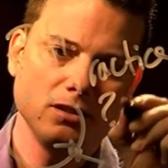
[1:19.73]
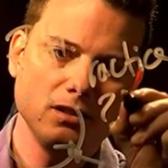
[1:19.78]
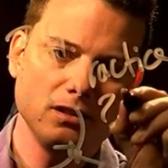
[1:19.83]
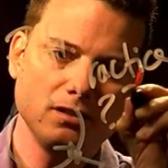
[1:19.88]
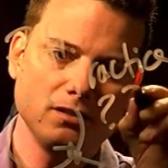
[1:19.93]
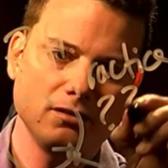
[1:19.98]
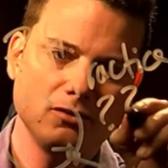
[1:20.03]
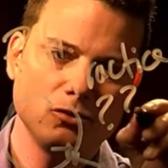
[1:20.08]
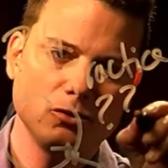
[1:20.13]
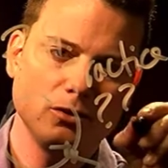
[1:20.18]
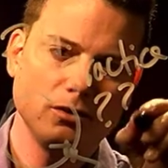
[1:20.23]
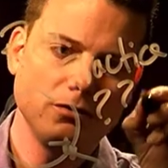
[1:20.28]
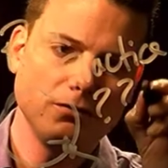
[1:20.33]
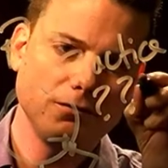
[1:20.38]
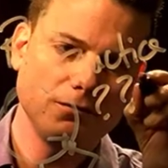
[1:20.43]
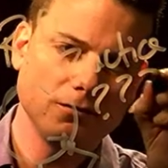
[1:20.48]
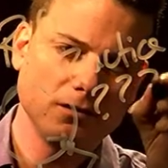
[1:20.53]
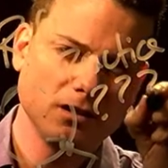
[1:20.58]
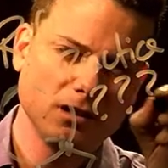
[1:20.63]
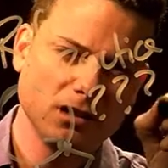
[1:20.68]
Just sort
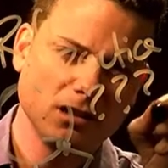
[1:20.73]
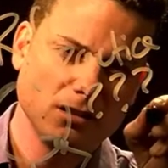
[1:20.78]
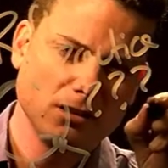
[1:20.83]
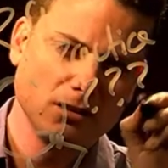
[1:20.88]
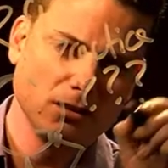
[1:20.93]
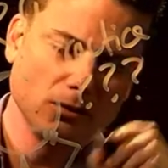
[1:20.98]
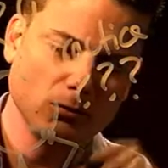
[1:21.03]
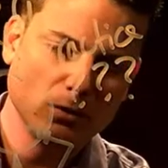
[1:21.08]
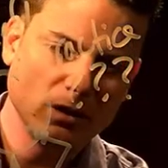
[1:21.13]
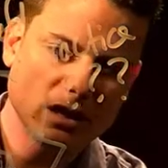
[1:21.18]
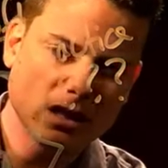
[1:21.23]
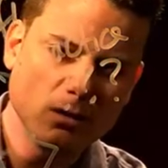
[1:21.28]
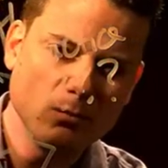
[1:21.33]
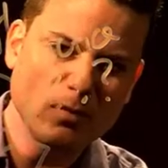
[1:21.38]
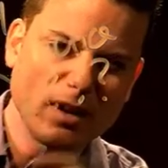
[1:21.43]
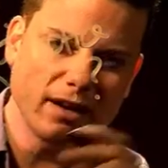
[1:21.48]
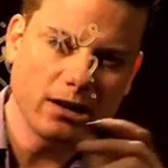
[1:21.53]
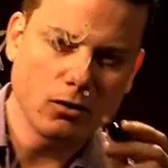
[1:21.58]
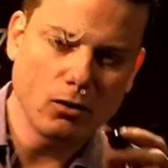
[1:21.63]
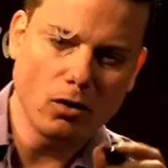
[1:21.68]
of what he
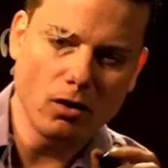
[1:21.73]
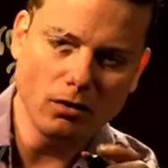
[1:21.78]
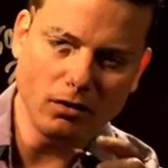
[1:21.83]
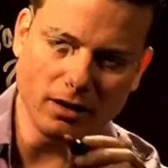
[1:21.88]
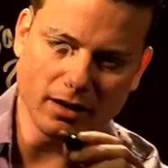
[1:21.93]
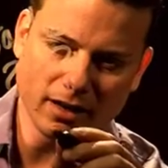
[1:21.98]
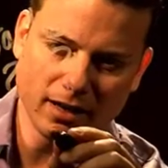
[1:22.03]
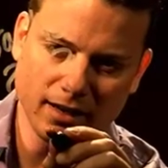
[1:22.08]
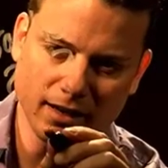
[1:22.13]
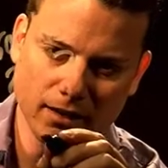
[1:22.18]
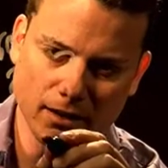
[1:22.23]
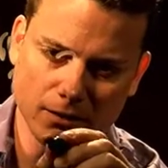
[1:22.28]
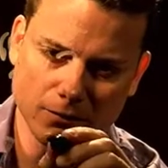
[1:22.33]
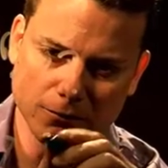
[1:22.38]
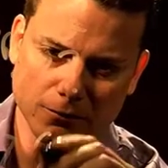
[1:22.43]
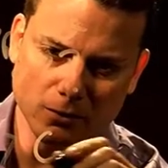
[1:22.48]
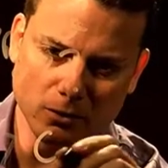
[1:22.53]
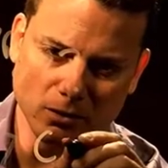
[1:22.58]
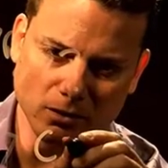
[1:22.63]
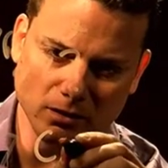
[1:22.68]
might call a
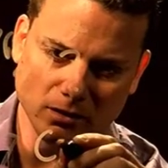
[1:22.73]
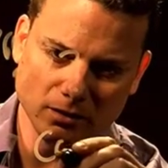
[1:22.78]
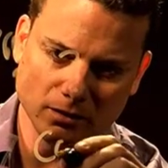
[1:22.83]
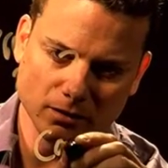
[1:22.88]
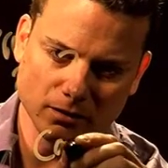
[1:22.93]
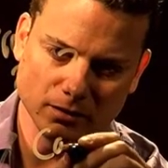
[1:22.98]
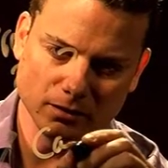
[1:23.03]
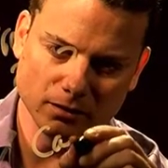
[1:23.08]
careful,